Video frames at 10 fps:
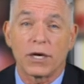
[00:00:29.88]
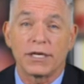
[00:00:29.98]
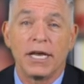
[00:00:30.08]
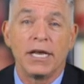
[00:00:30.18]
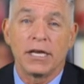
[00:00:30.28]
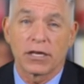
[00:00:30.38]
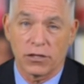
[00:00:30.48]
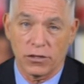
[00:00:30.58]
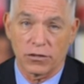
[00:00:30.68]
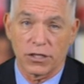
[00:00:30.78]
one
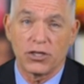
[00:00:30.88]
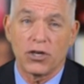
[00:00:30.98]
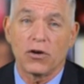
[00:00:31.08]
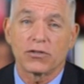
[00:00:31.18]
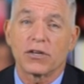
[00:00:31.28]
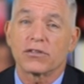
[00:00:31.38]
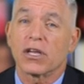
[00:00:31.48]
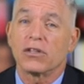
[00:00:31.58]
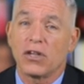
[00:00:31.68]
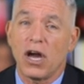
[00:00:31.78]
clearly shows
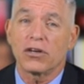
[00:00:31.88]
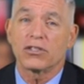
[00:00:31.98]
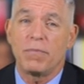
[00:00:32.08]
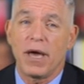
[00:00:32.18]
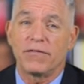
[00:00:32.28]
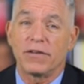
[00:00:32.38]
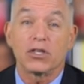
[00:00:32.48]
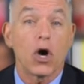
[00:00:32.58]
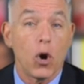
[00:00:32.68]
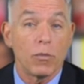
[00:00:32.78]
there's a large
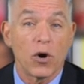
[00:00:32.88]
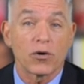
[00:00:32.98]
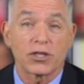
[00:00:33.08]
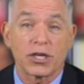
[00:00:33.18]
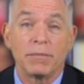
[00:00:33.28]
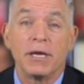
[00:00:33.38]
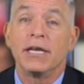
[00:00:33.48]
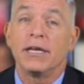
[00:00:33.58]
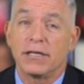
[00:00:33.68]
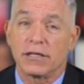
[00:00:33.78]
benefit to home ownership
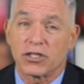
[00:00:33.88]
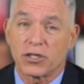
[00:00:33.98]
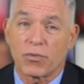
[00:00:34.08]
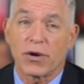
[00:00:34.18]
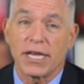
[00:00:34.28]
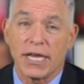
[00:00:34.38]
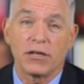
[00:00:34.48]
in the Spring